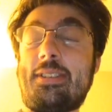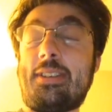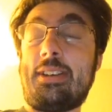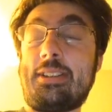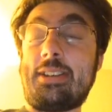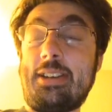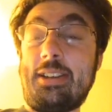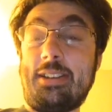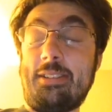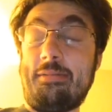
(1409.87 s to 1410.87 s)
it's
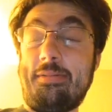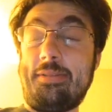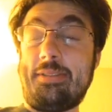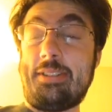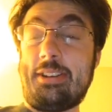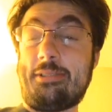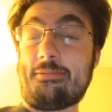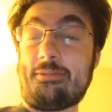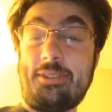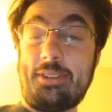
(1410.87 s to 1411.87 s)

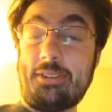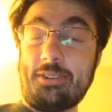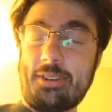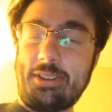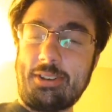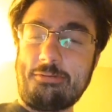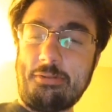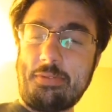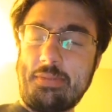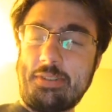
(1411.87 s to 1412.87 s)
really irking the
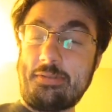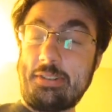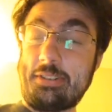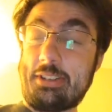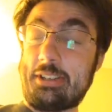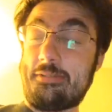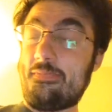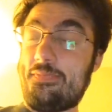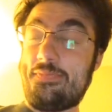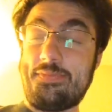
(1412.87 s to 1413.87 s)
Trump administration that
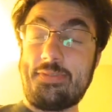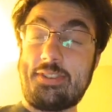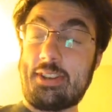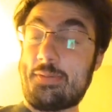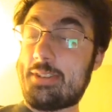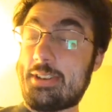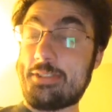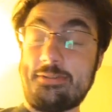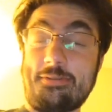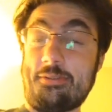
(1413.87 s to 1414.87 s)
Jeff
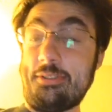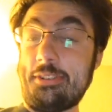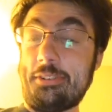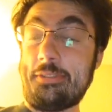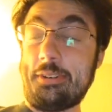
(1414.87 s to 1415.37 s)
Sessions really